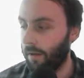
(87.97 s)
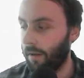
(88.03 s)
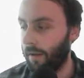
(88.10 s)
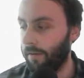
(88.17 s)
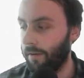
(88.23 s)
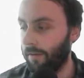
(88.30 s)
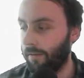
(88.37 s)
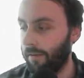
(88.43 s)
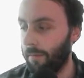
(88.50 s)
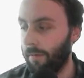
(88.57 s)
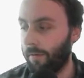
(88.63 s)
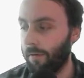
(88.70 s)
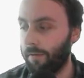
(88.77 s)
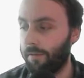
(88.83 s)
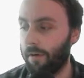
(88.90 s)
as you can see,
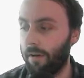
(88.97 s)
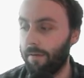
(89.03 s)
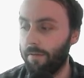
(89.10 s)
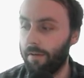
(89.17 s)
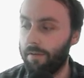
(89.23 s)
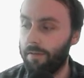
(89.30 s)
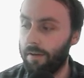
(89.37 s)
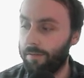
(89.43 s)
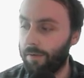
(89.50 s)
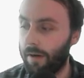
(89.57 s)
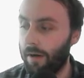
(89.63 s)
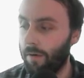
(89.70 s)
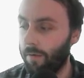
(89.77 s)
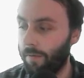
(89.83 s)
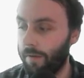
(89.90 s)
we've got Scotland versus
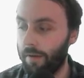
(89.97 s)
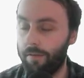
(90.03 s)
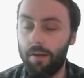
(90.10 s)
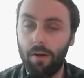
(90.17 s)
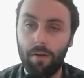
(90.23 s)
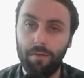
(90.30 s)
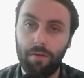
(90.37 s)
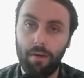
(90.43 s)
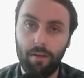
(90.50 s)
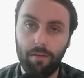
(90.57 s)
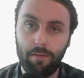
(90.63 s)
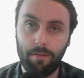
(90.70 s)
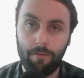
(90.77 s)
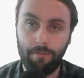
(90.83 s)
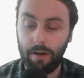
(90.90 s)
Israel. These are the odds that
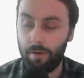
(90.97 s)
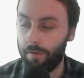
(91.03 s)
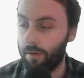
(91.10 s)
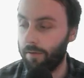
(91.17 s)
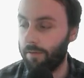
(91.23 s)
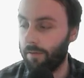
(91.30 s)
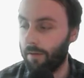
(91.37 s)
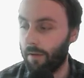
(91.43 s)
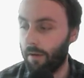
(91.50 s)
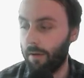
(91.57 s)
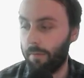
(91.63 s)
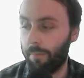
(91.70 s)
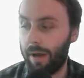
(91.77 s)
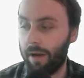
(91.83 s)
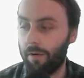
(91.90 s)
it's found us.
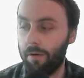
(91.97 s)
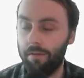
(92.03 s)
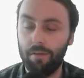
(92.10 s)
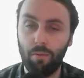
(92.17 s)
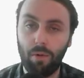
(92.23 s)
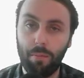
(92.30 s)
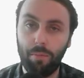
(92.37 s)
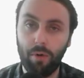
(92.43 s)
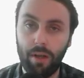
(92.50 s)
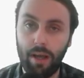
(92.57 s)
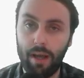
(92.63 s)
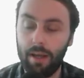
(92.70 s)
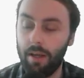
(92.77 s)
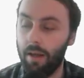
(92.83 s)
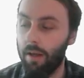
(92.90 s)
Back odds of
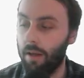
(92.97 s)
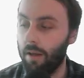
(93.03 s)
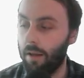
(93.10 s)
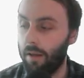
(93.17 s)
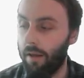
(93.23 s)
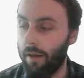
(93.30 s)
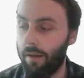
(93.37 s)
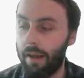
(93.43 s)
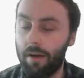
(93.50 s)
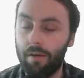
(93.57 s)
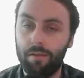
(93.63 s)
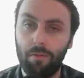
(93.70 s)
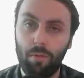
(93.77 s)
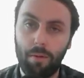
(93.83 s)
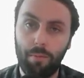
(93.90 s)
1.8 and lay
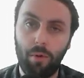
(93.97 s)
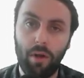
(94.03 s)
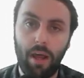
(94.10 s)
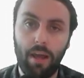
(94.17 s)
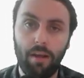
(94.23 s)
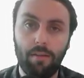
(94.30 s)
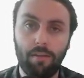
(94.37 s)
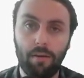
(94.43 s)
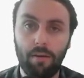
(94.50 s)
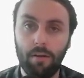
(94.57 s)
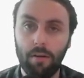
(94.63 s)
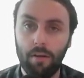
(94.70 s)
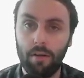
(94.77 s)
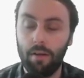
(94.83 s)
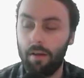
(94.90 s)
odds of
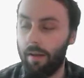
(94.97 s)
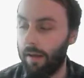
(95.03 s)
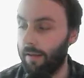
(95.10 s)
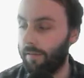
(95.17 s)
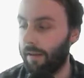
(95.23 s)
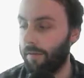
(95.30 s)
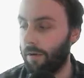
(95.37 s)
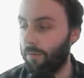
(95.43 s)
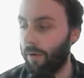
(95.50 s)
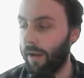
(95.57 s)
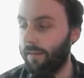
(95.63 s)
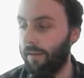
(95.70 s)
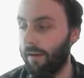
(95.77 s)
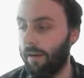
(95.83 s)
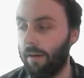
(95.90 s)
1.82. That's given a
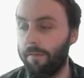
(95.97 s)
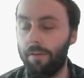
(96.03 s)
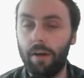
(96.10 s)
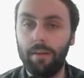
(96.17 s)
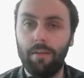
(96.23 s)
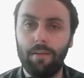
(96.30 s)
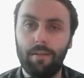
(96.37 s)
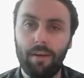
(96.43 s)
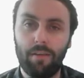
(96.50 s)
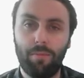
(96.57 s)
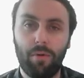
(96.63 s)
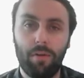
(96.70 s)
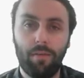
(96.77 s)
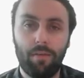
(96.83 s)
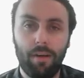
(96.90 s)
rating of
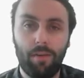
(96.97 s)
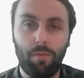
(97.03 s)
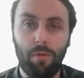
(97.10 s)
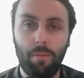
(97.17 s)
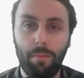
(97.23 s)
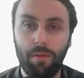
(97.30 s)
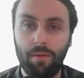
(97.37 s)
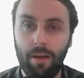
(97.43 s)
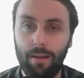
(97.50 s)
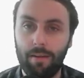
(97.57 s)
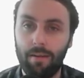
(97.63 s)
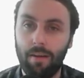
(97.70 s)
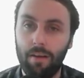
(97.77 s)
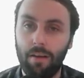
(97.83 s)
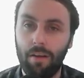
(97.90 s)

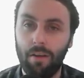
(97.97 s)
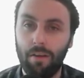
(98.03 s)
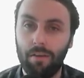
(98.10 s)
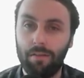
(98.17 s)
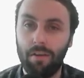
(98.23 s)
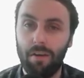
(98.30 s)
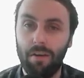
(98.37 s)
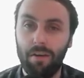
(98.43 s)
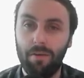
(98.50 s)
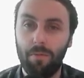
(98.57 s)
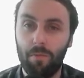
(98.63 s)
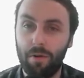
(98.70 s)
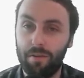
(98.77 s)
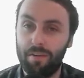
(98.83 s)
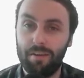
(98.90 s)
96.61%. So
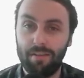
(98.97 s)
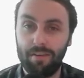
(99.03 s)
what does